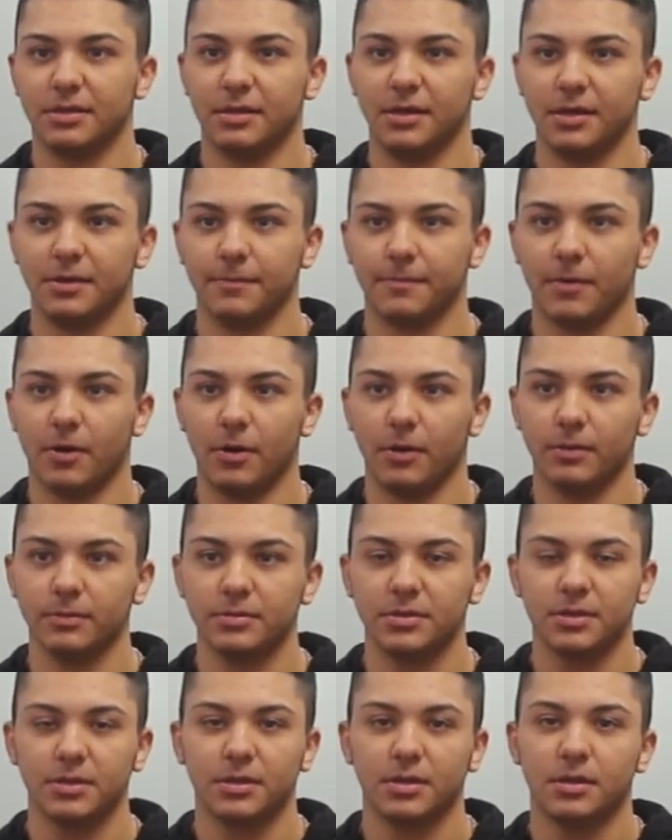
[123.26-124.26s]
to the involved.
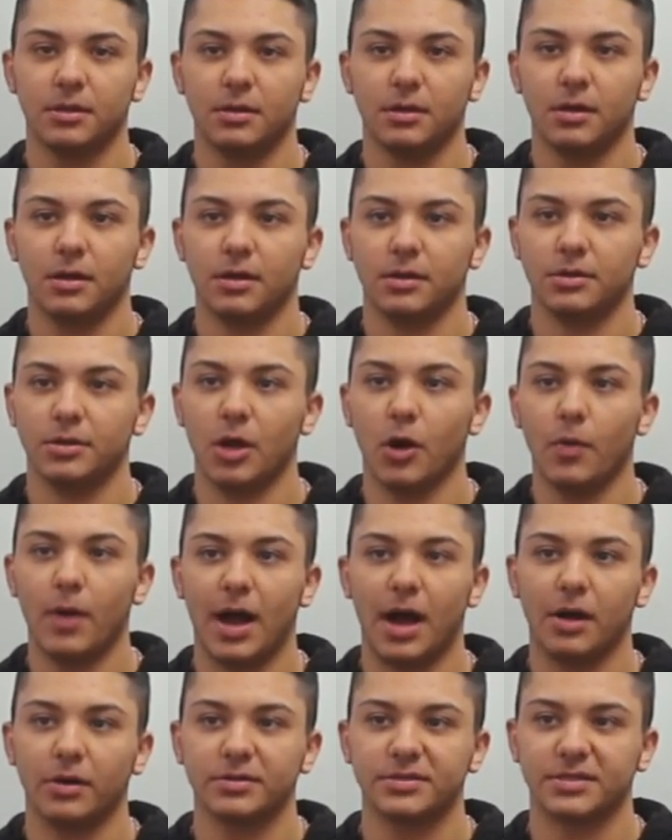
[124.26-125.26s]
No
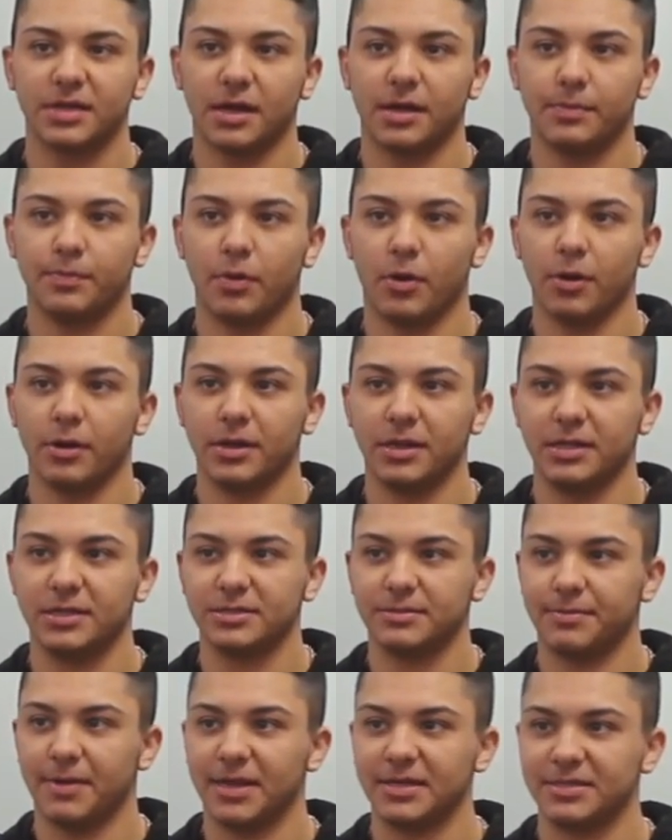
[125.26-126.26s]
outside party
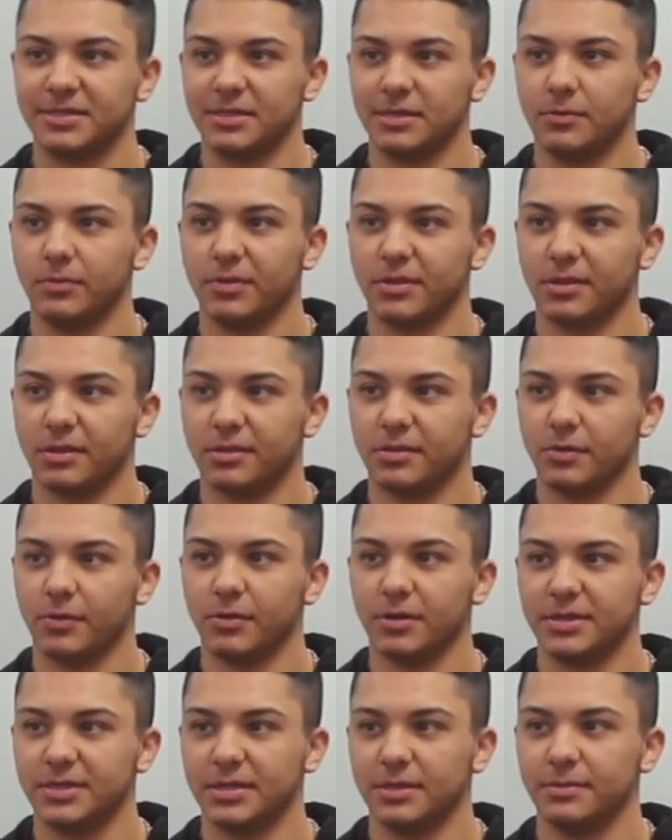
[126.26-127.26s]
is vested with
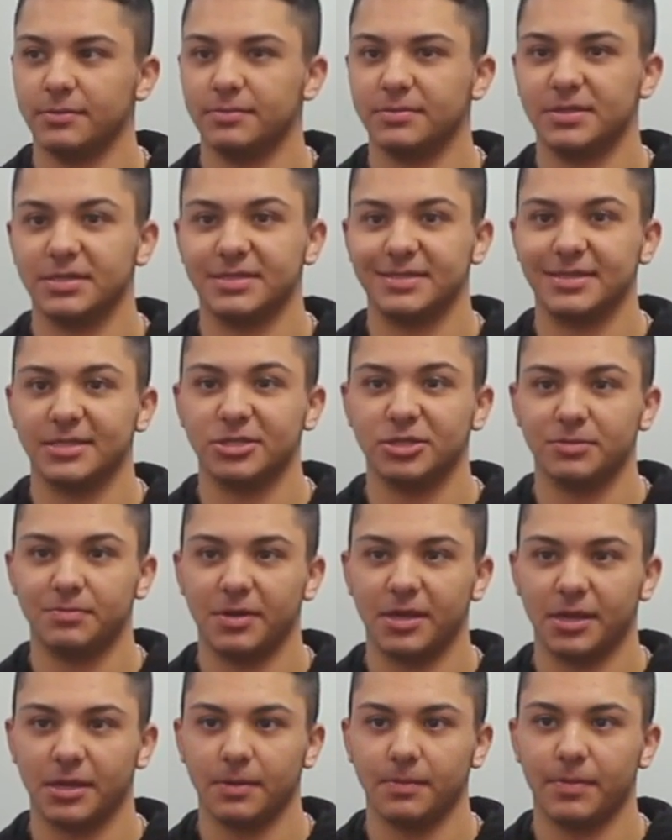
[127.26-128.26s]
authoritative
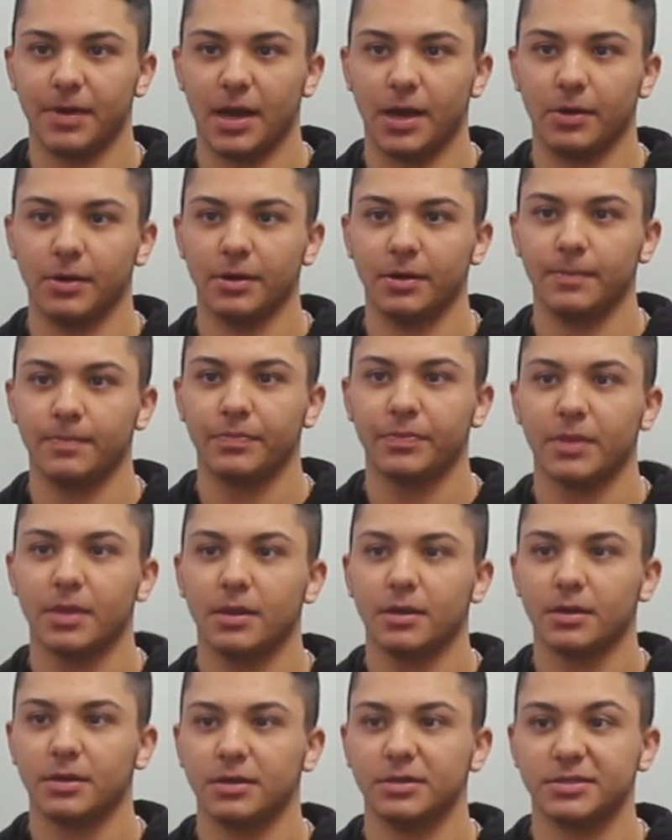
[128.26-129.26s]
decision-making power
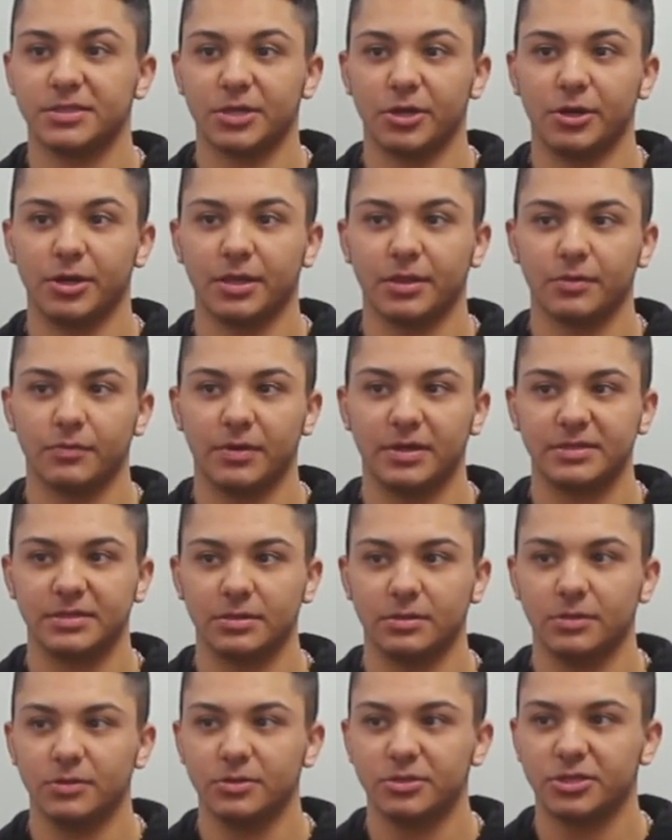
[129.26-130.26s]
concerning the
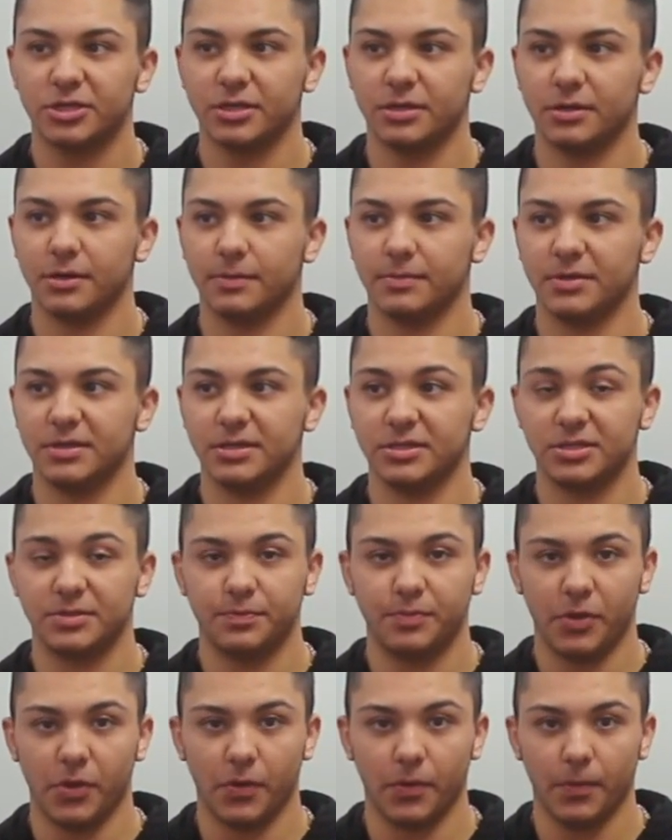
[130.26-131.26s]
resolution of a
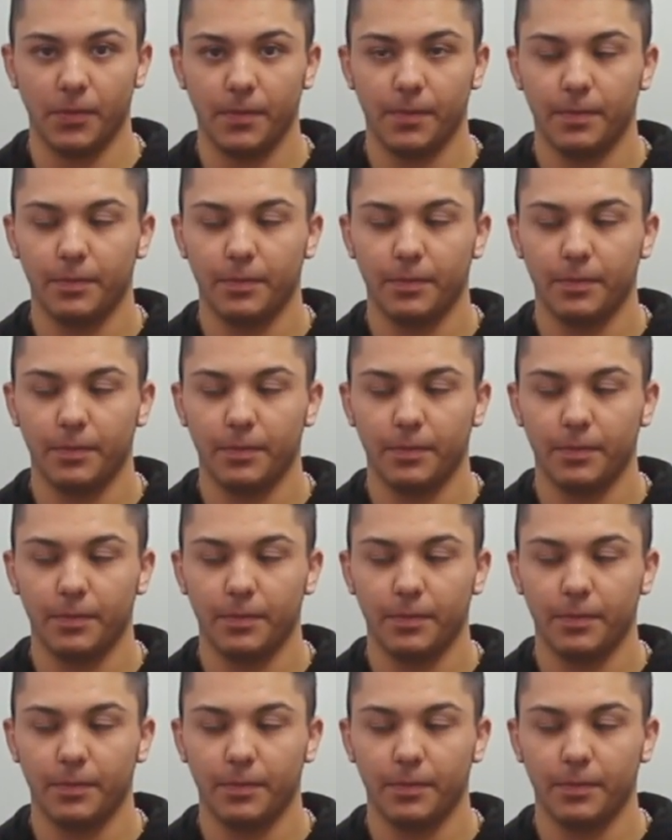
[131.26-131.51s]
dispute.